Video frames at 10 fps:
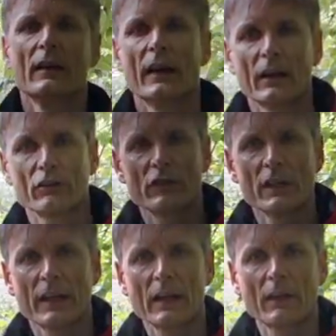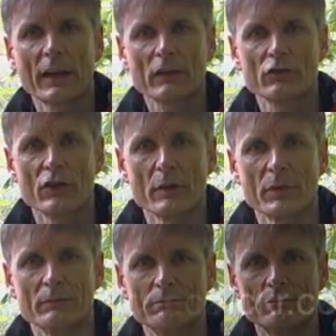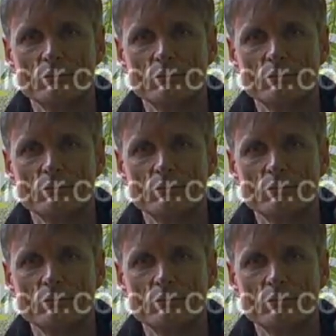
and I'll see you again on the next trip.